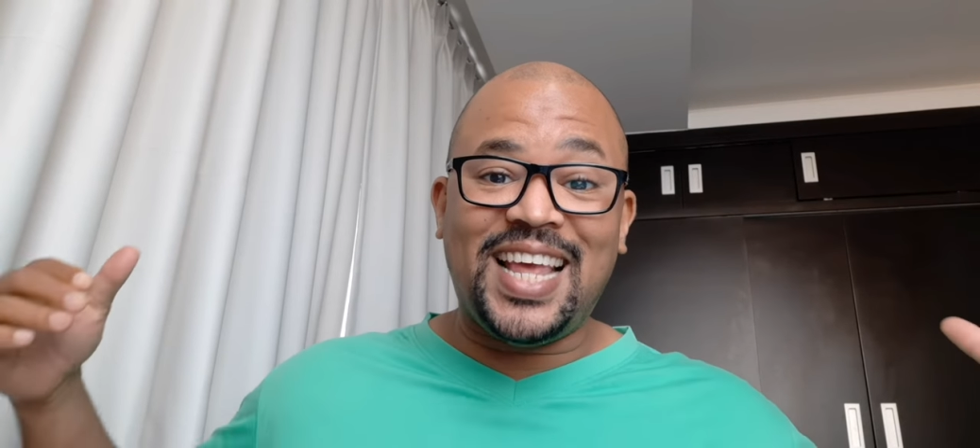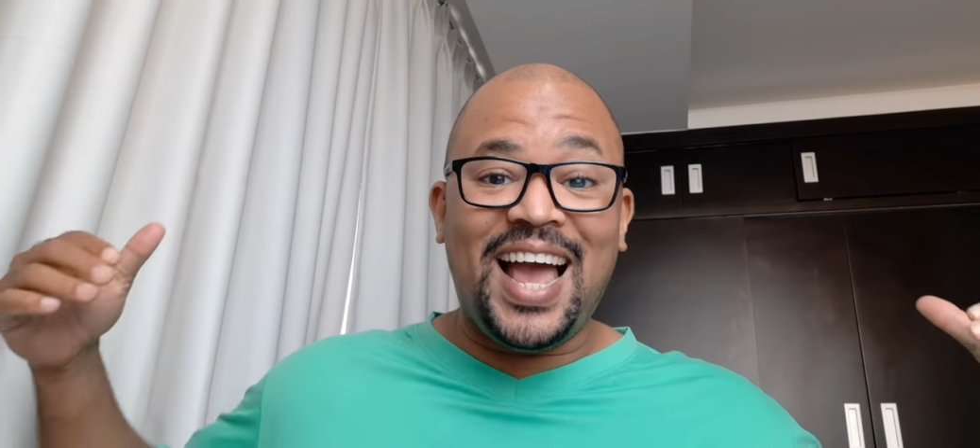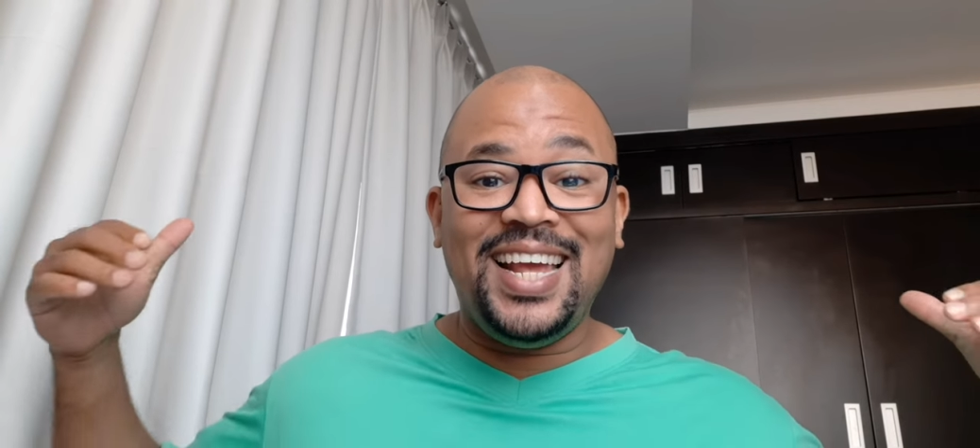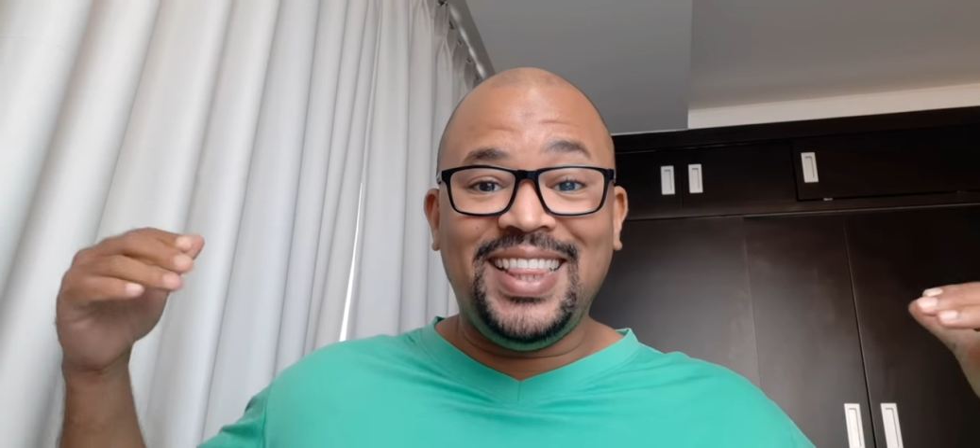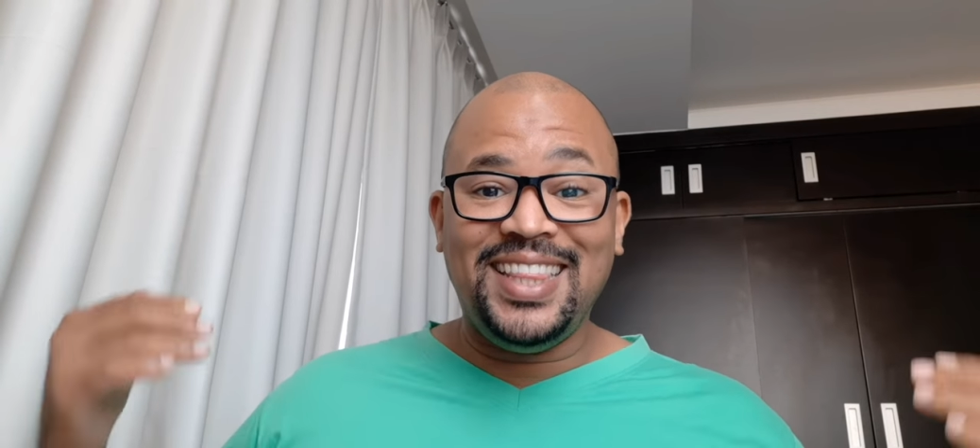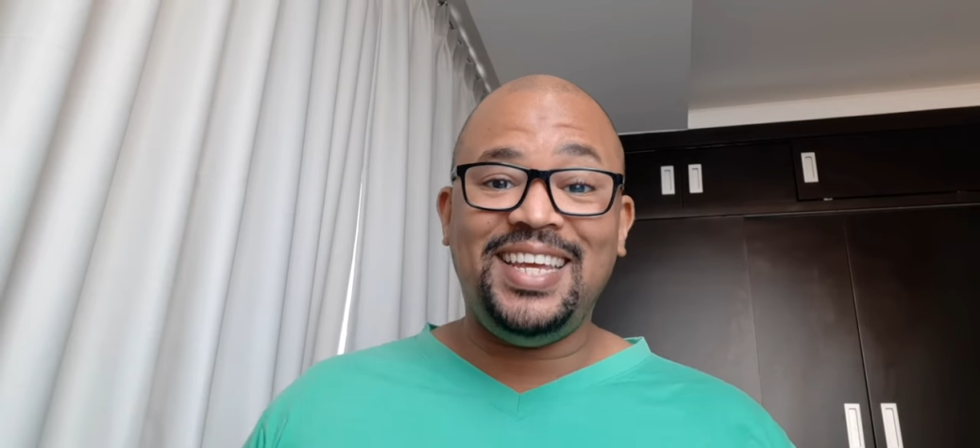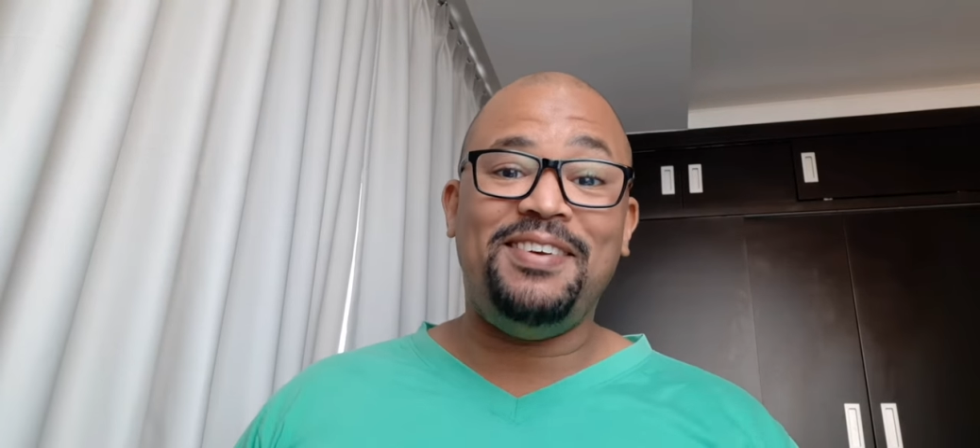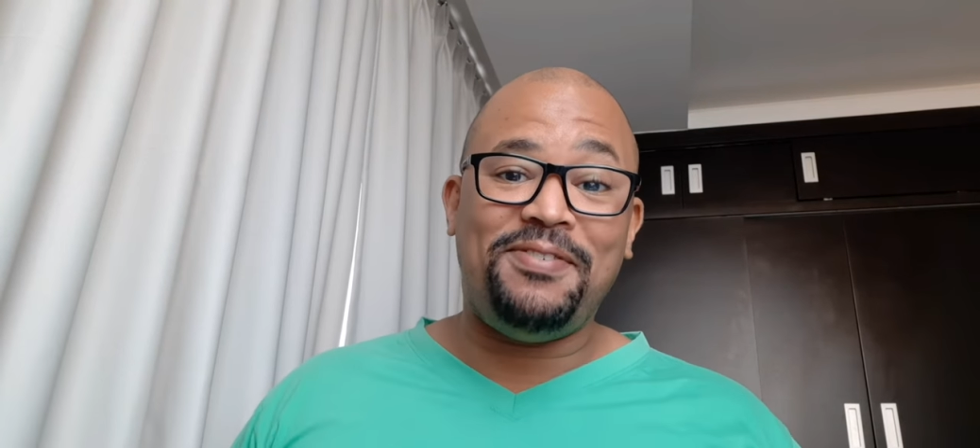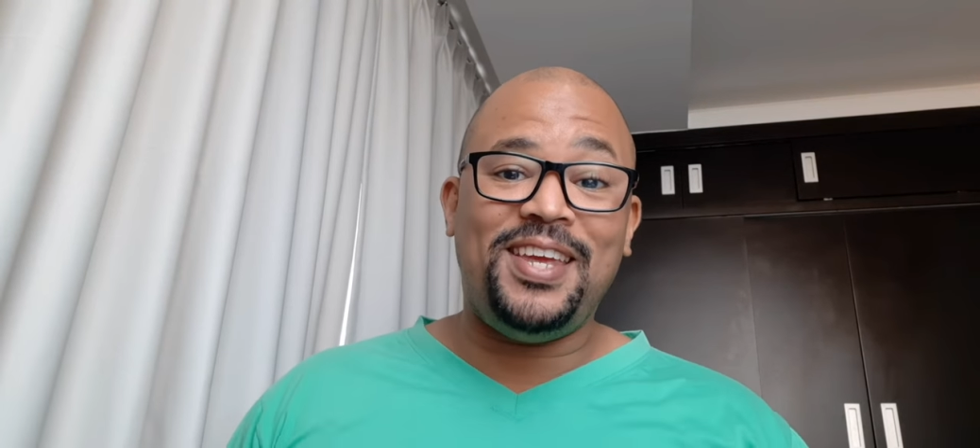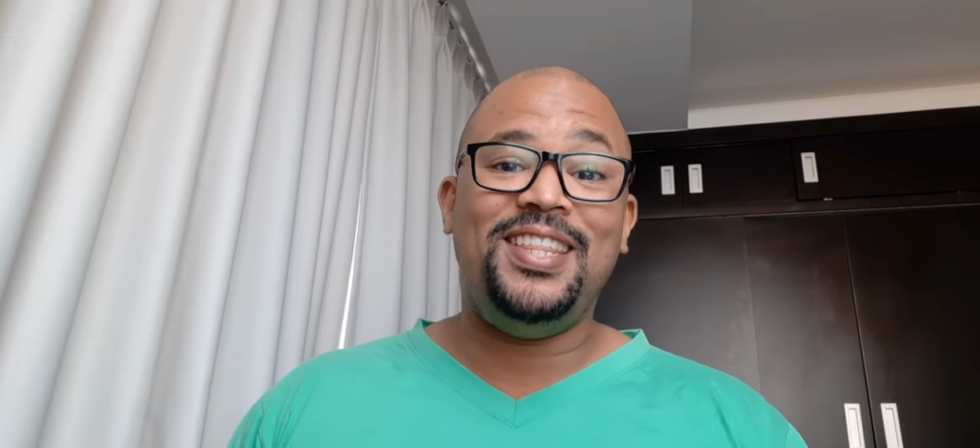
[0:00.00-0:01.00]
I
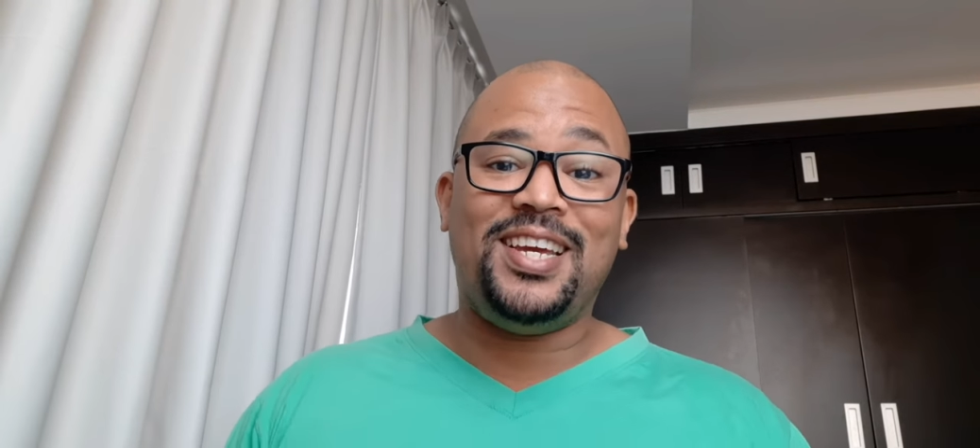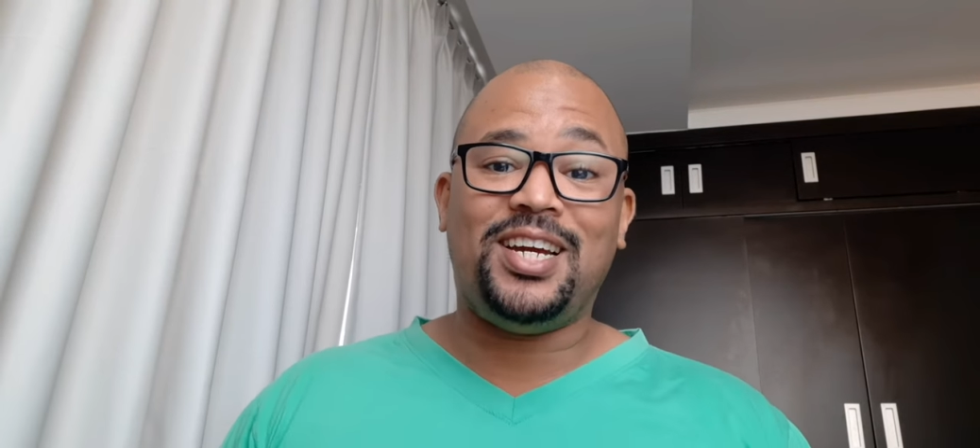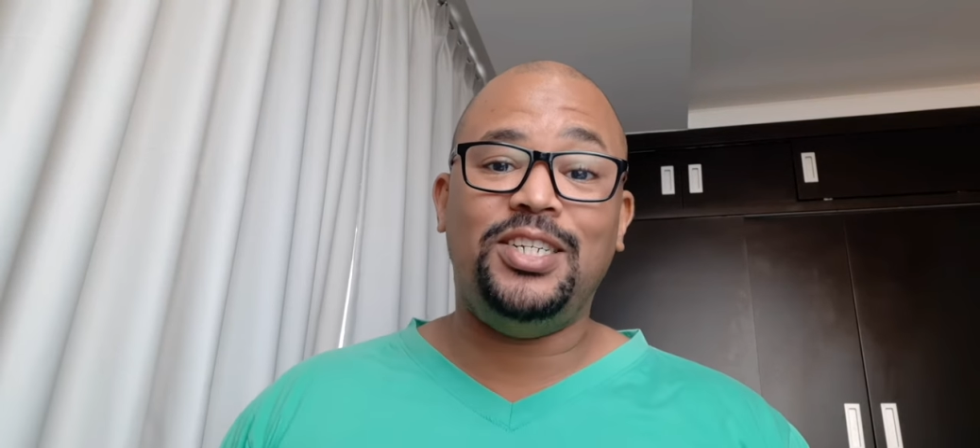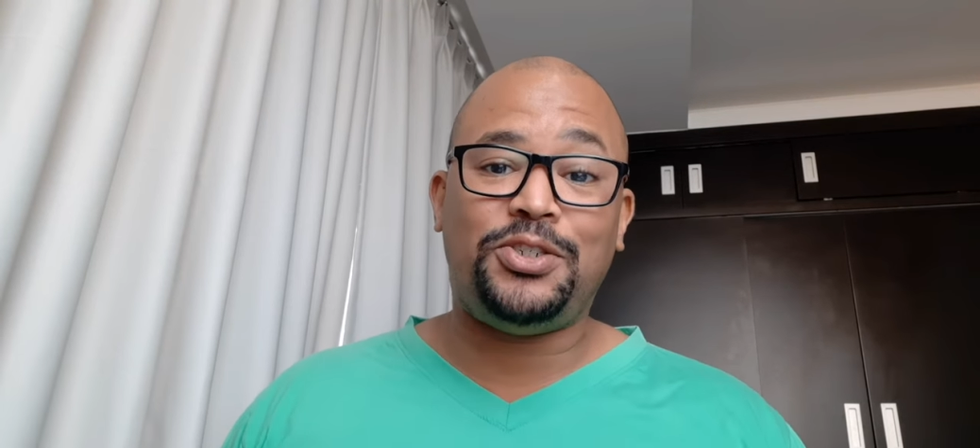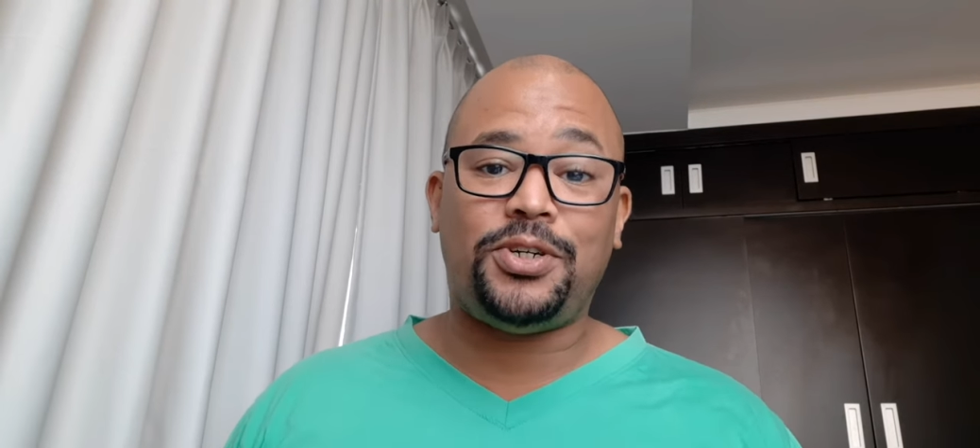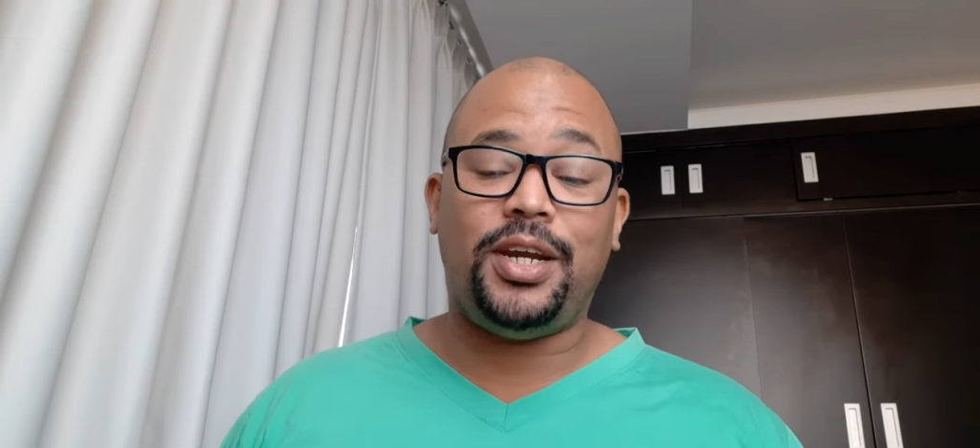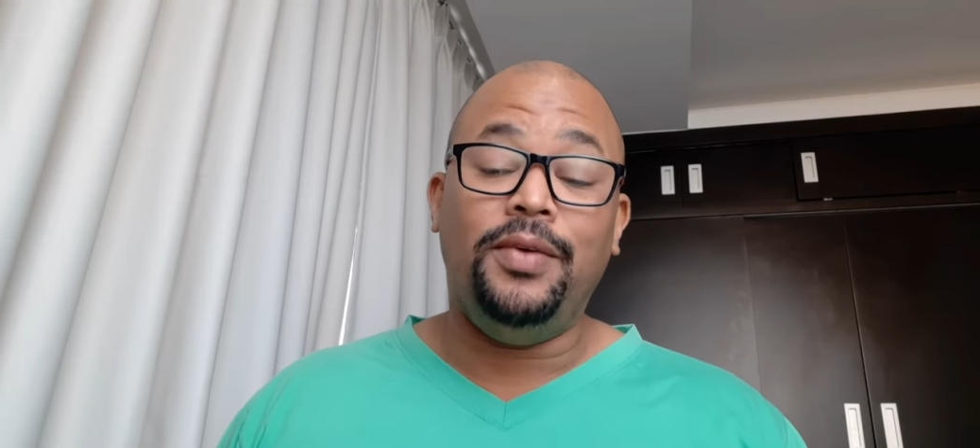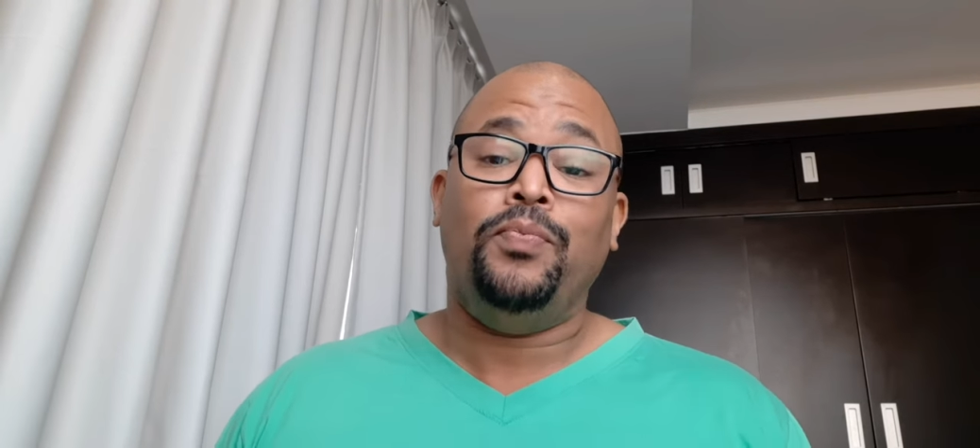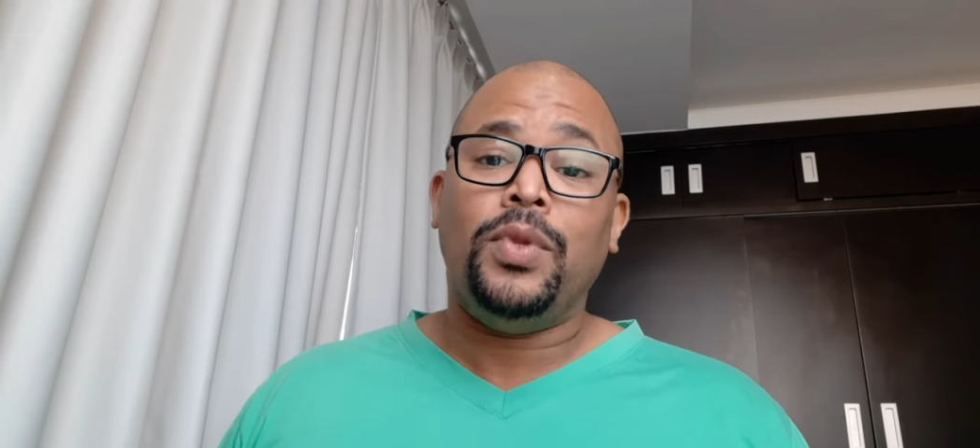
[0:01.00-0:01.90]
live in the country.